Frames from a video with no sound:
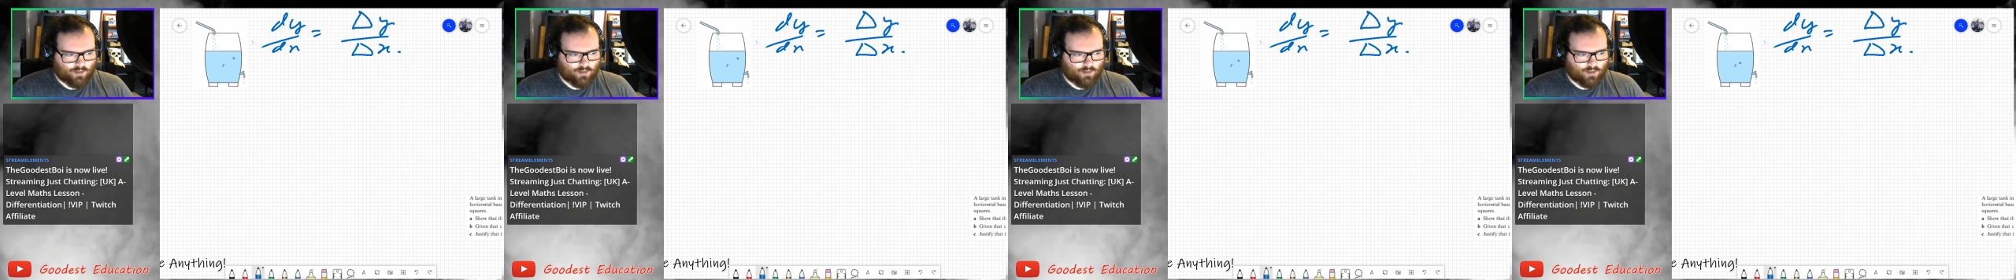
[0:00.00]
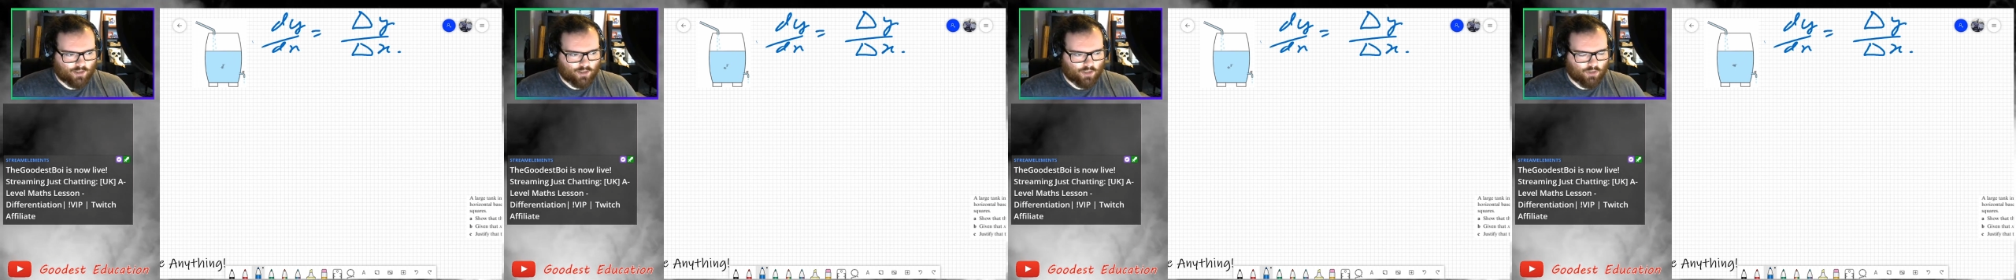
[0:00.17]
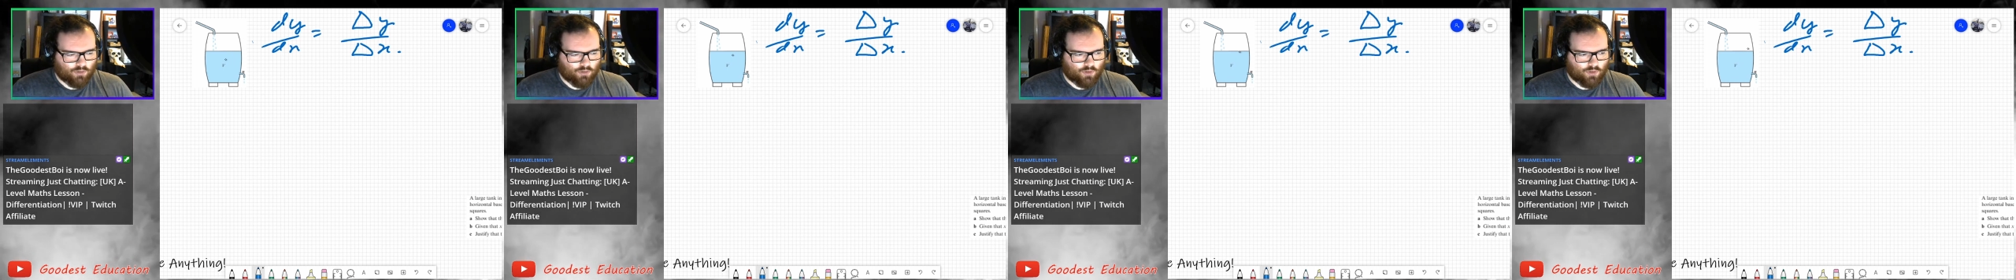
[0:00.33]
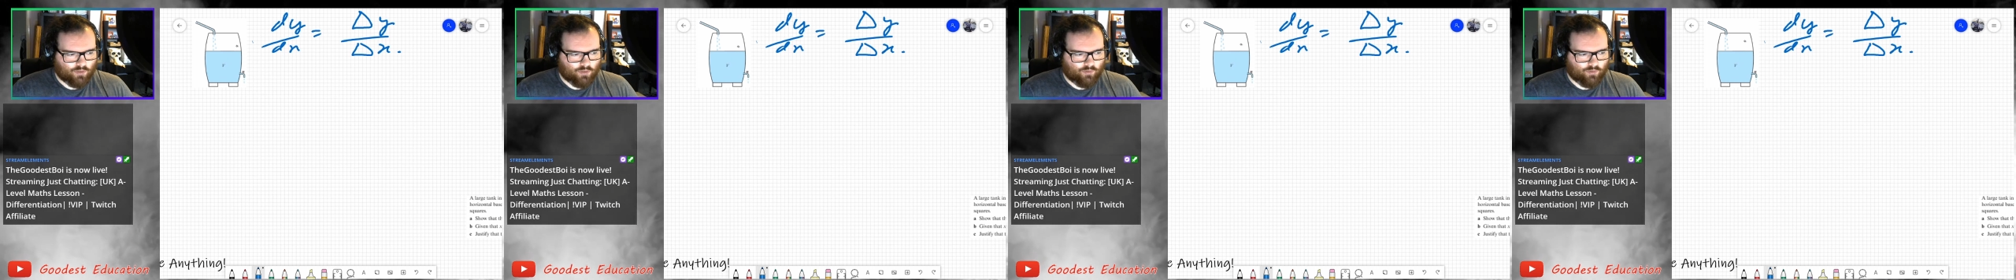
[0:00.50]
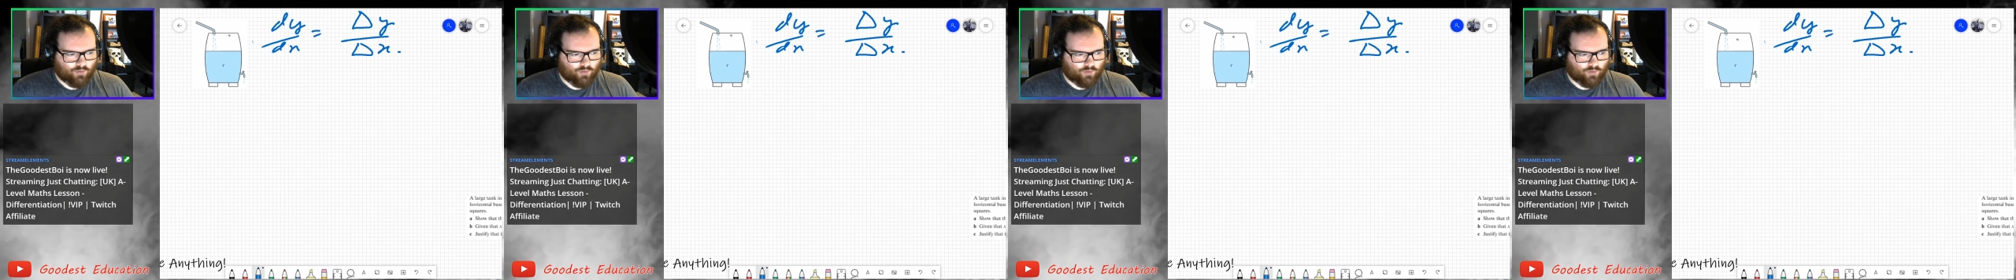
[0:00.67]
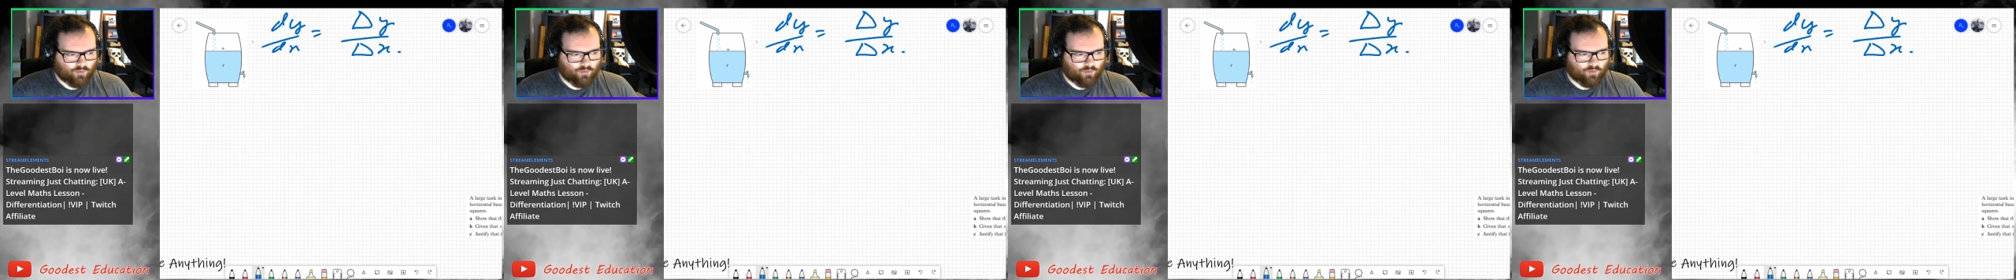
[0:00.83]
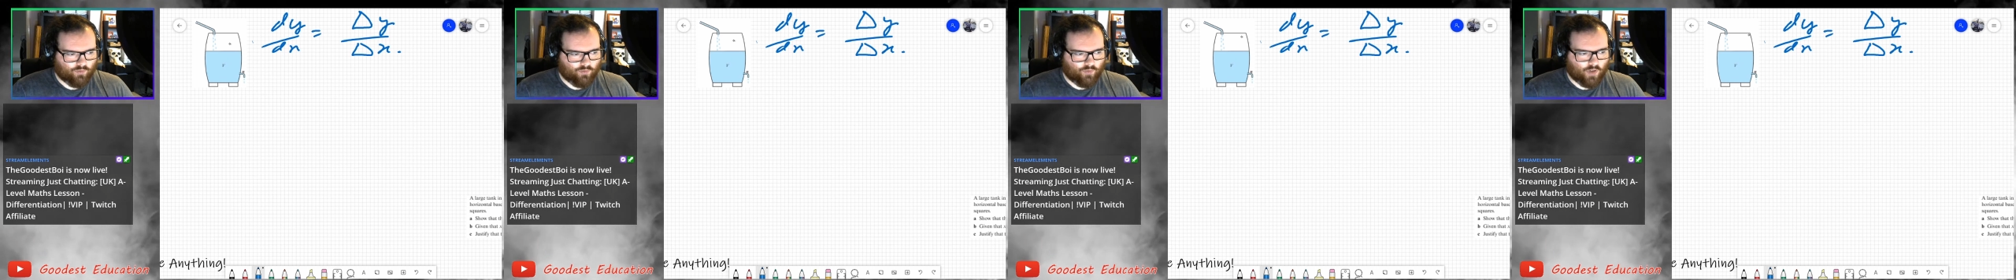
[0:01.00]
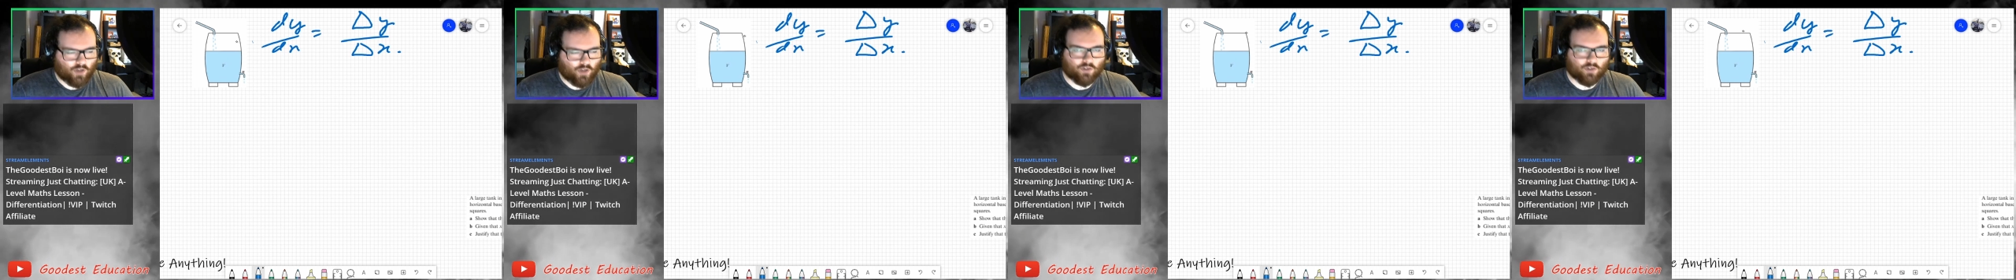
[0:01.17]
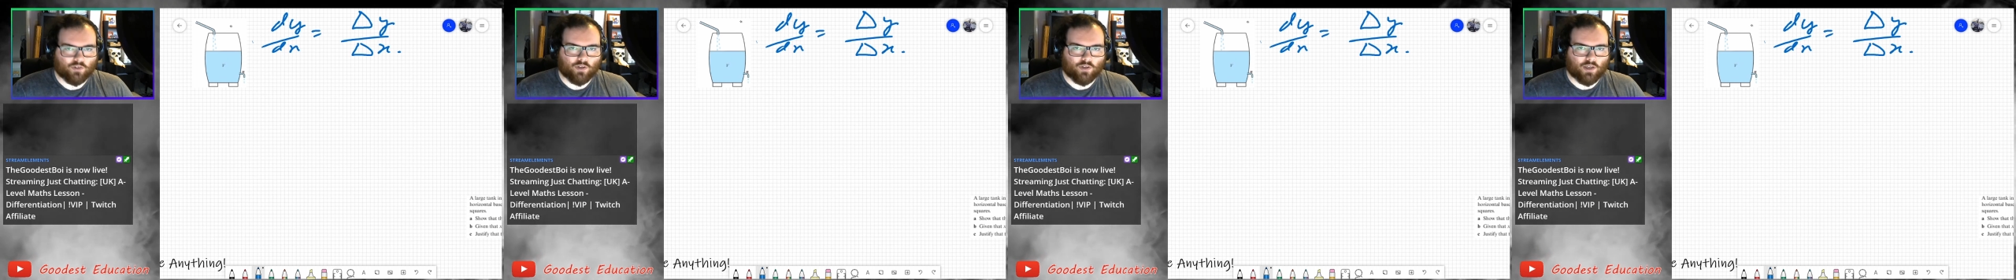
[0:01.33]
a load of
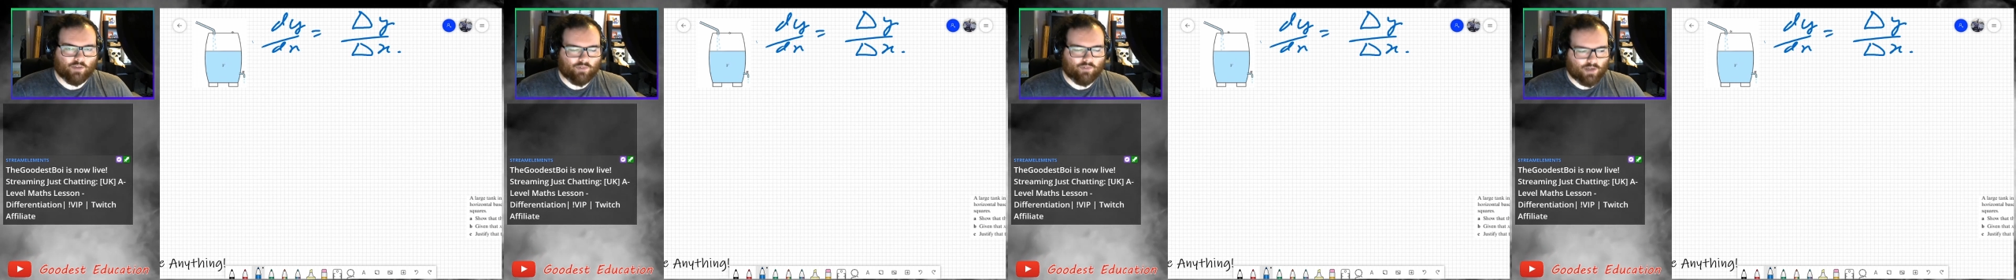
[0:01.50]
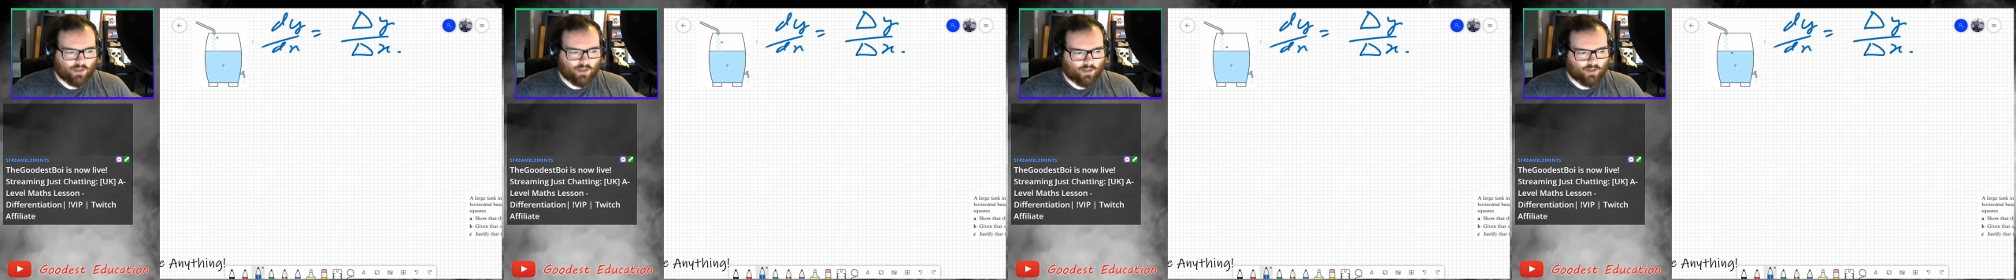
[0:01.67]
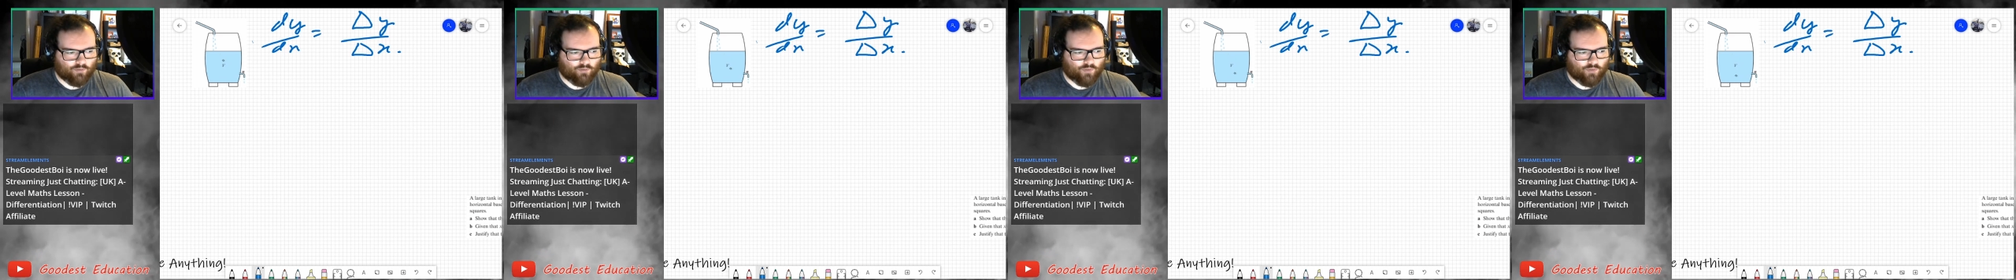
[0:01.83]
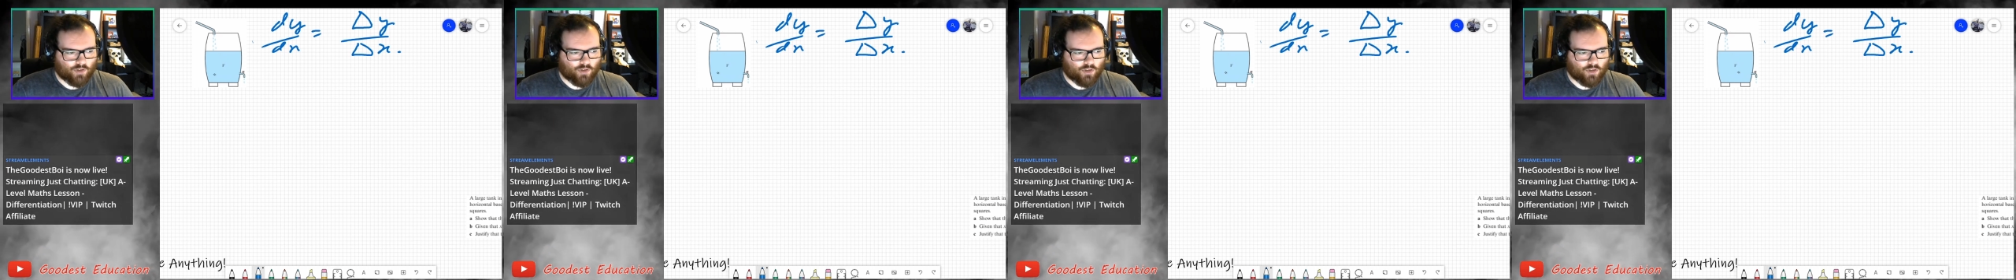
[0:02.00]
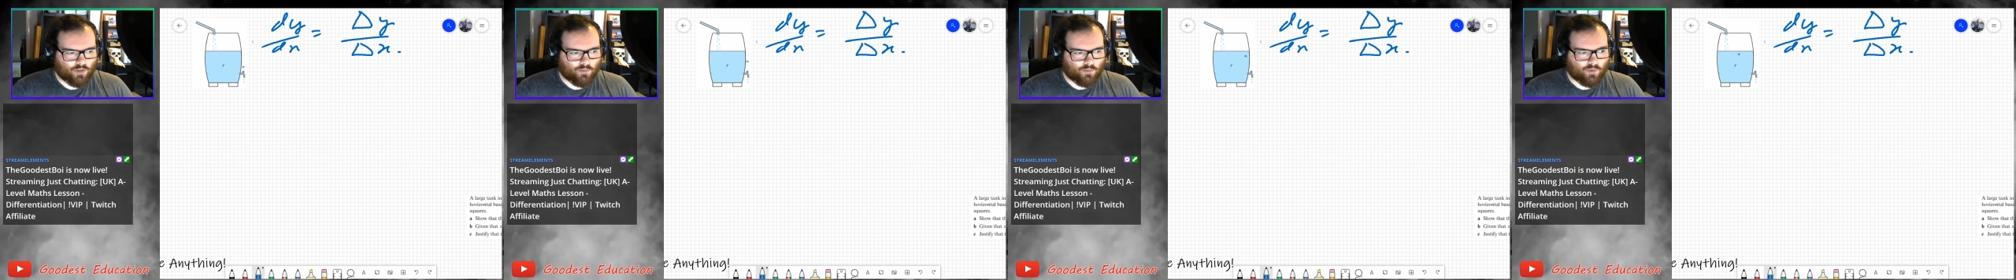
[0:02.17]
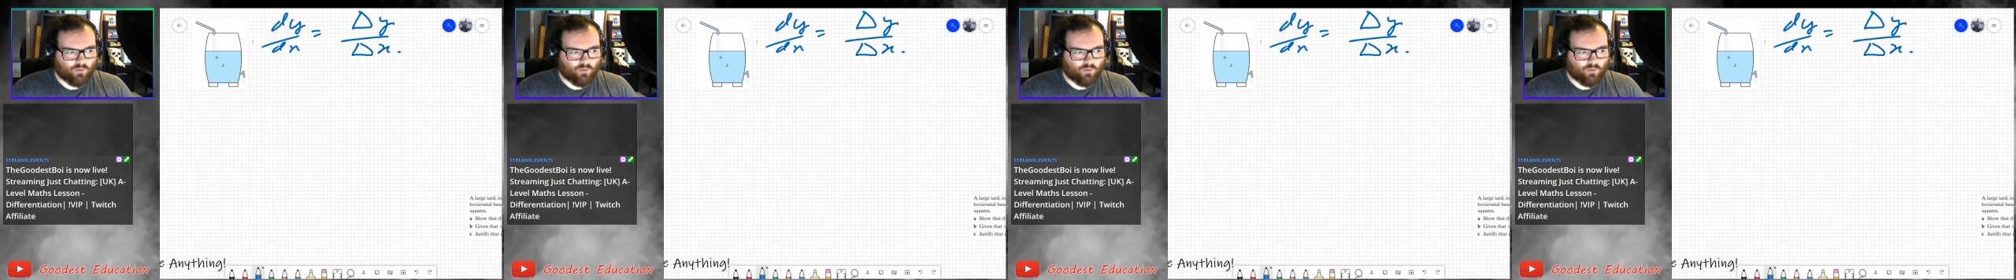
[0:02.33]
if you had a volume